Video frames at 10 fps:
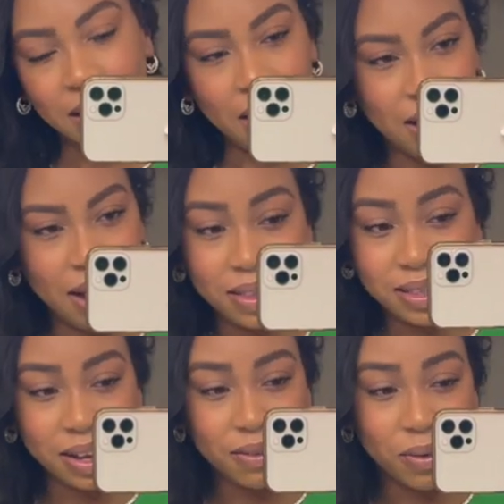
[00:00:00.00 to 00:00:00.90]
I got this
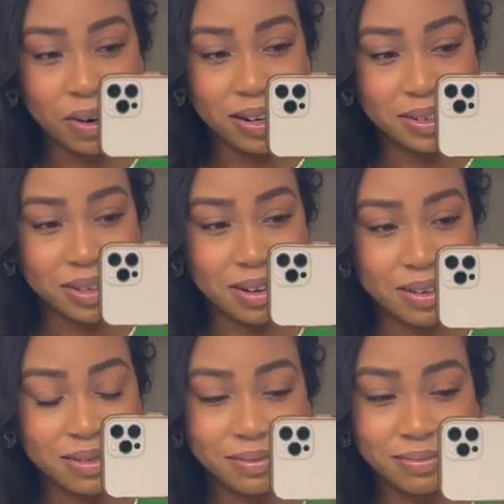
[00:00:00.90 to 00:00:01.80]
like four years
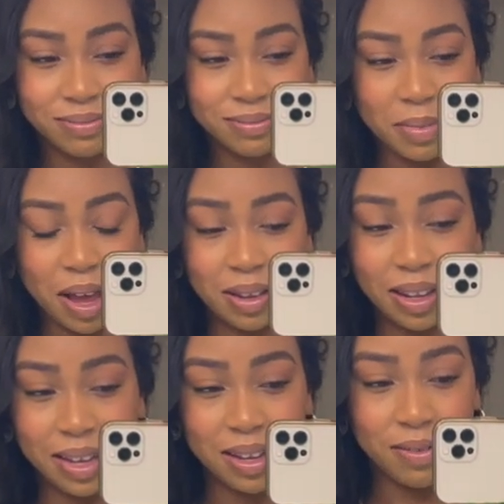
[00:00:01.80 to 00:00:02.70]
ago. I'll
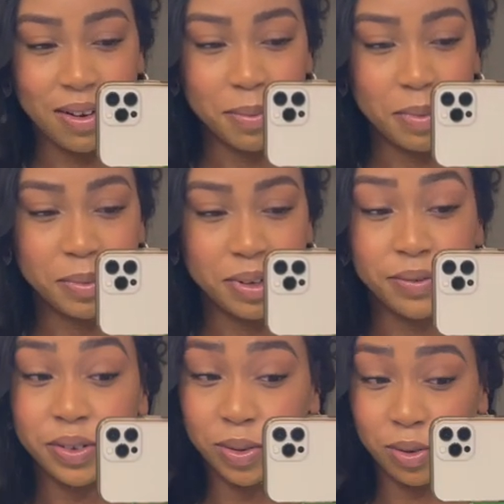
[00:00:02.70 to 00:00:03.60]
link it if I remember it
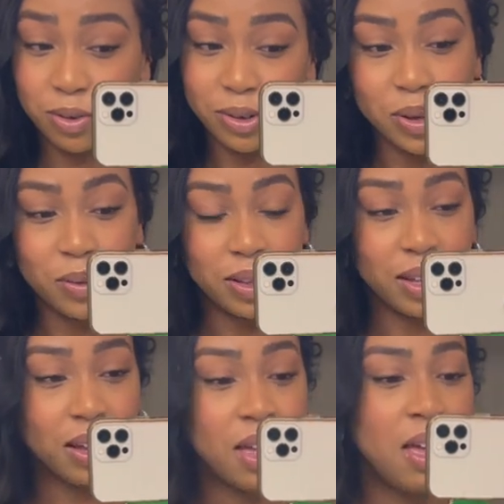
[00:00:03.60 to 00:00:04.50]
for stores only.